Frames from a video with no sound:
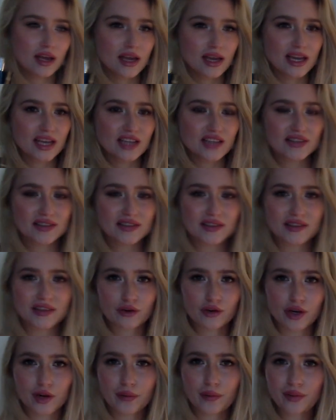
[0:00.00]

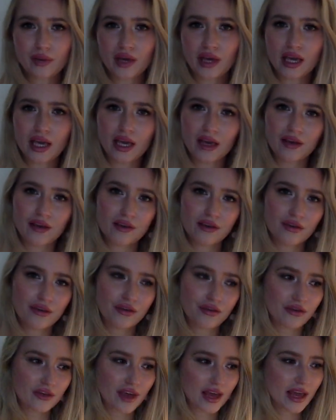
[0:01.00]
syrupy,
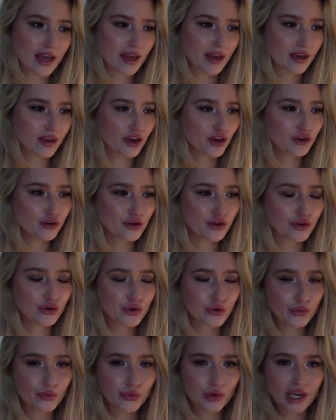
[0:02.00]
thick,
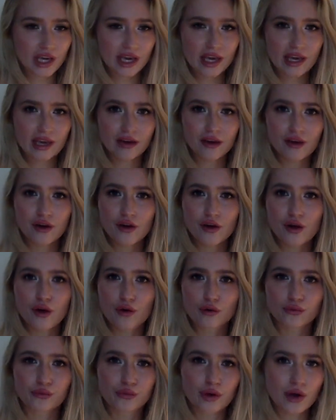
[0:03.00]
gooey
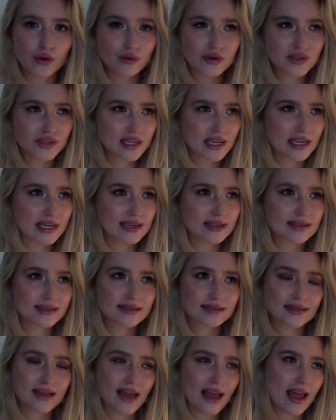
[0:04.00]

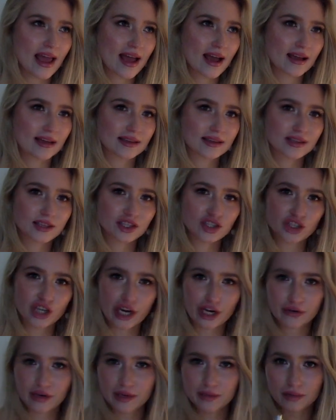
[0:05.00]
roses and
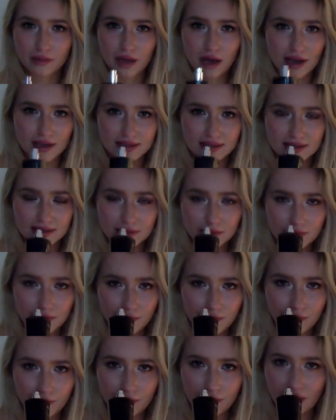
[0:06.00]
cherry blossom,
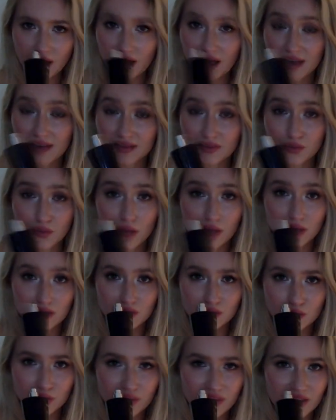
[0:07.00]
as well as
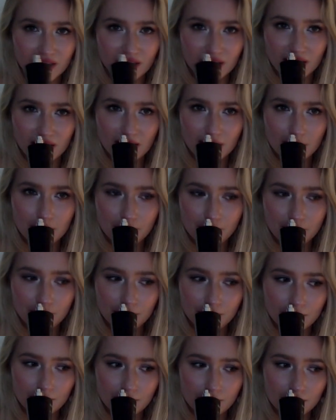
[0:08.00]
vanilla.
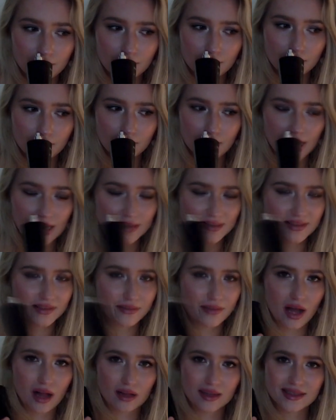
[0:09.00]
It
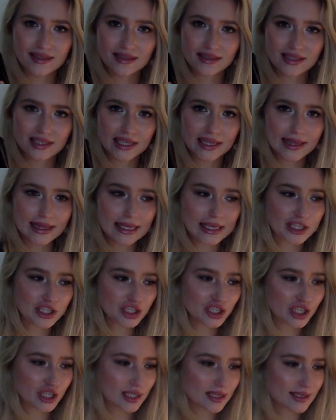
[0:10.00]
smells
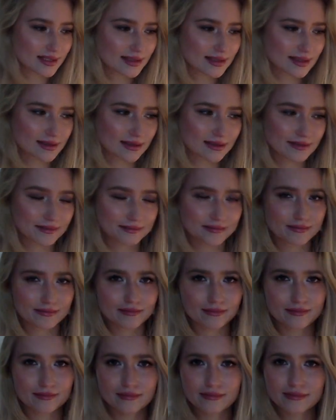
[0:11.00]
delicious,
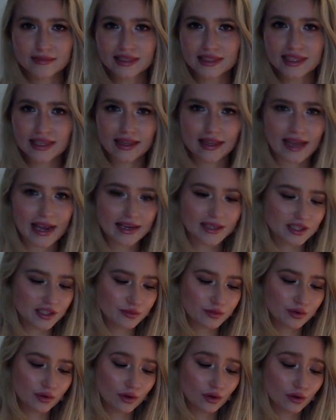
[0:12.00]

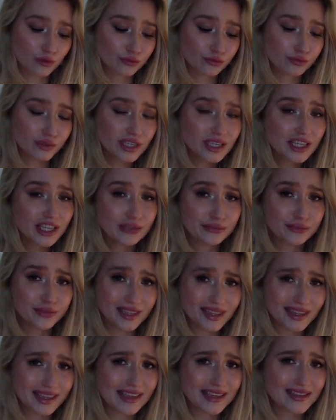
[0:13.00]
delectable, really,
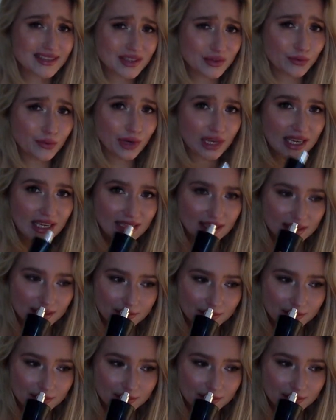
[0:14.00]
really sweet,